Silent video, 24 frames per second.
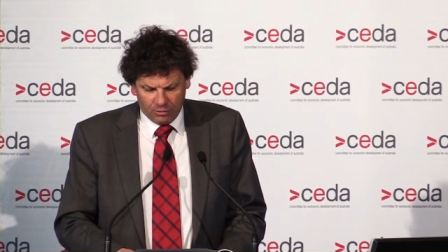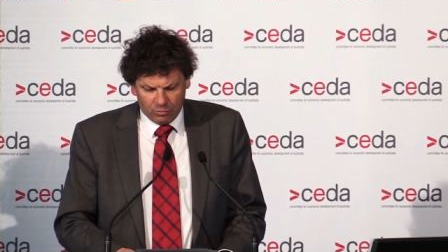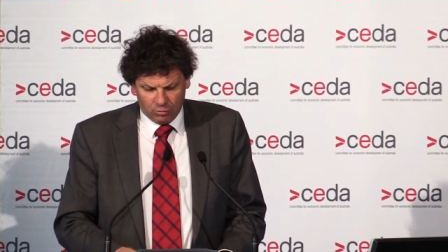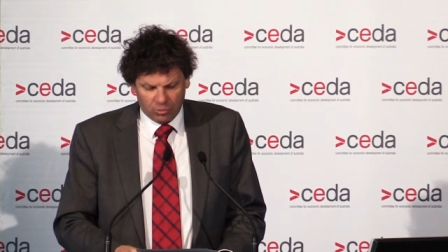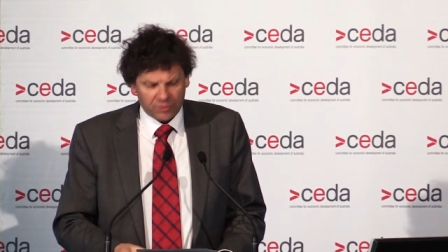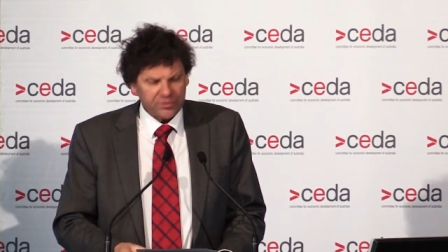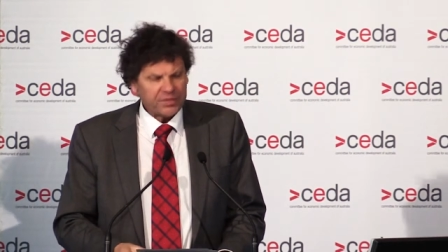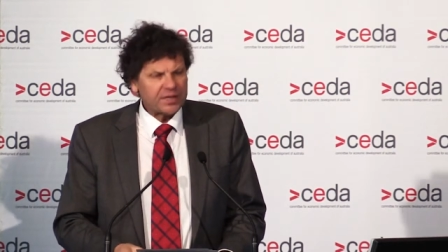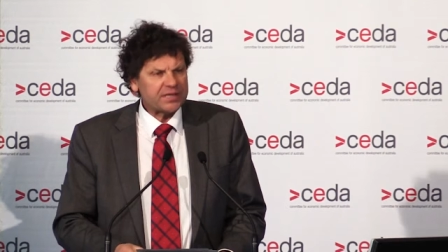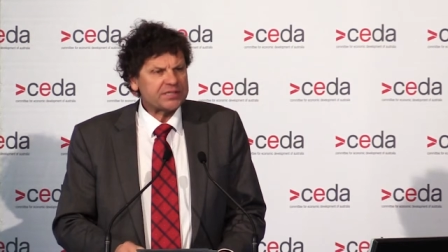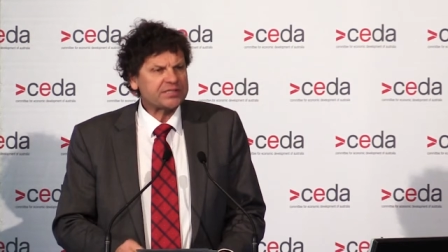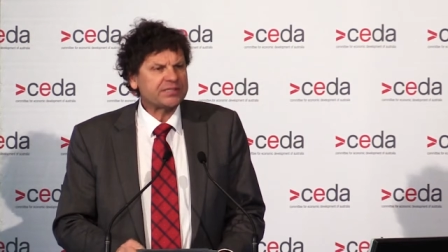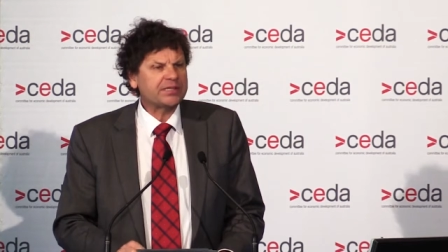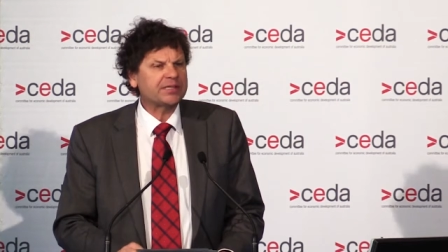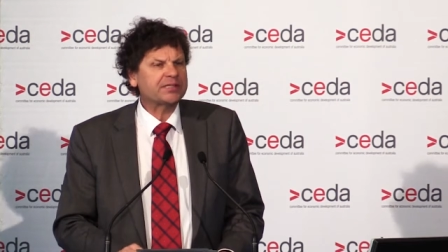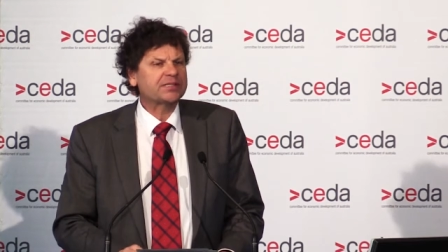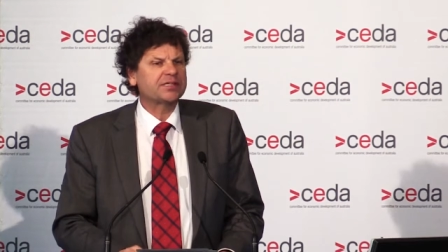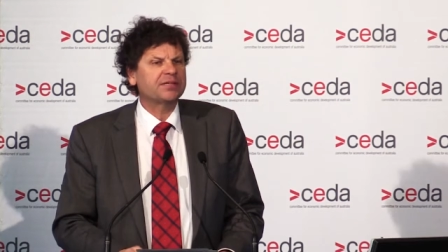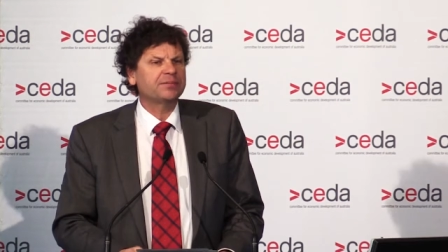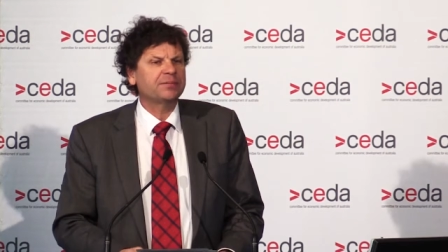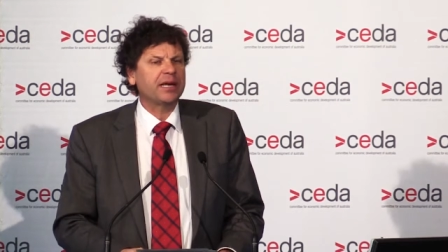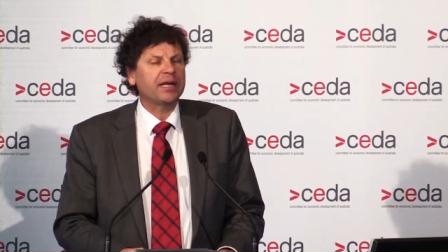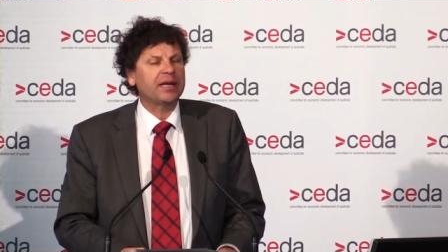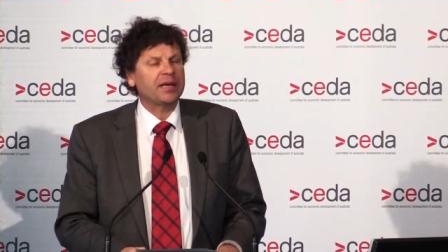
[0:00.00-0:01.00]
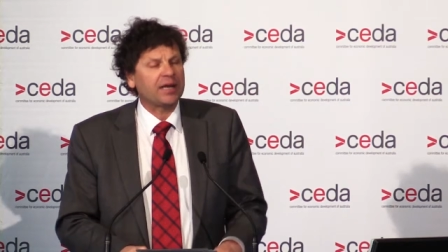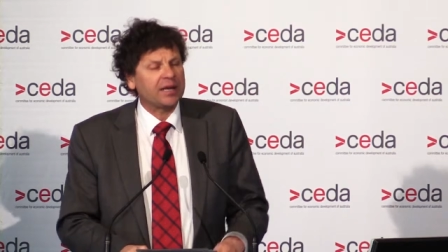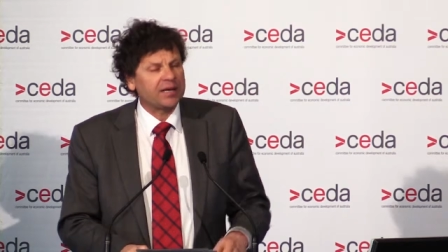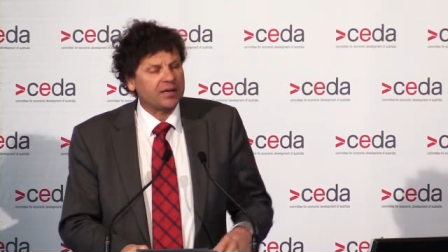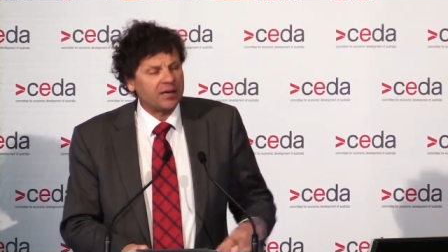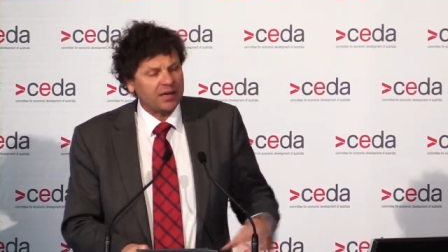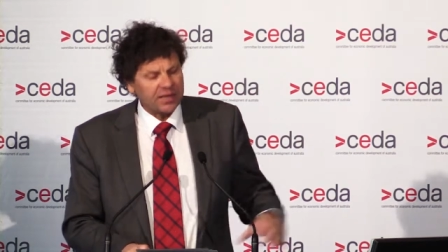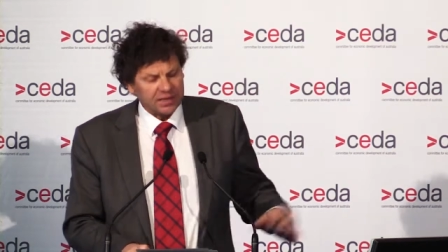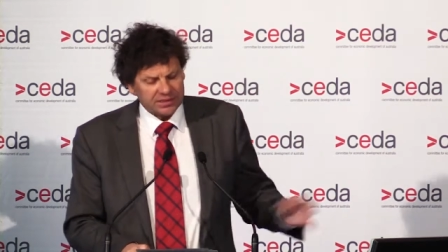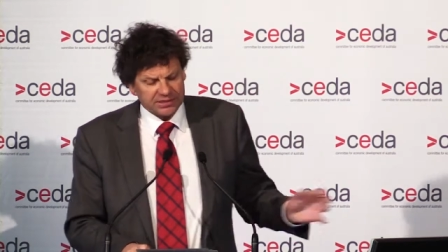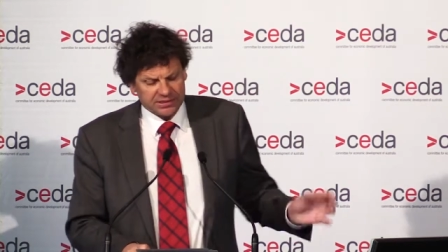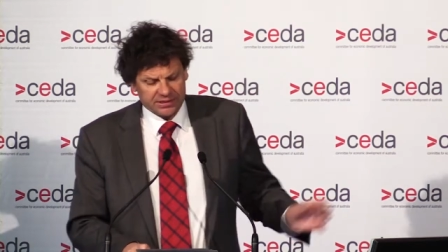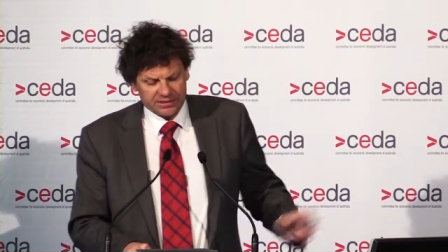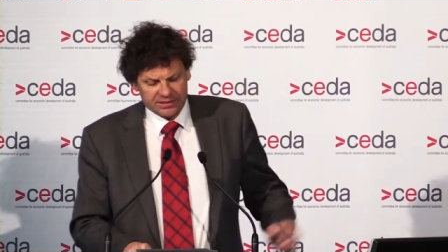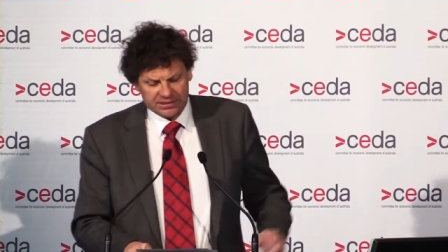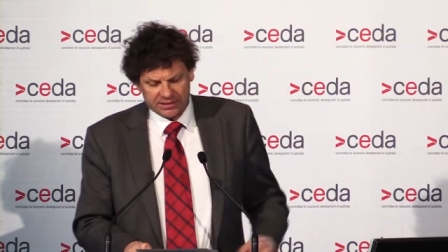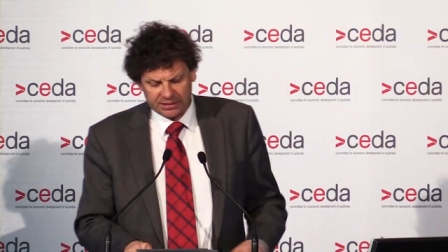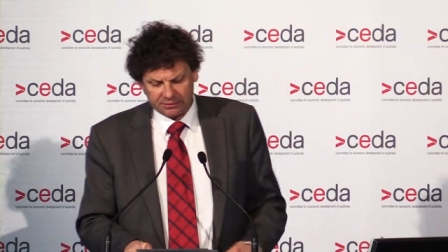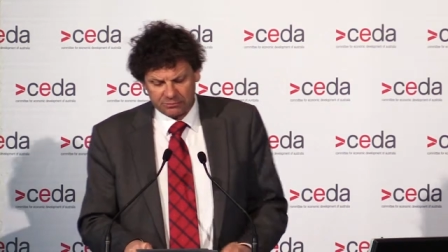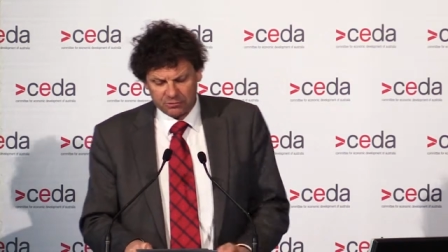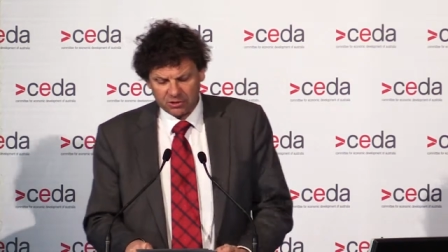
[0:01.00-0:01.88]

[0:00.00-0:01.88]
What they said to me, and I actually said,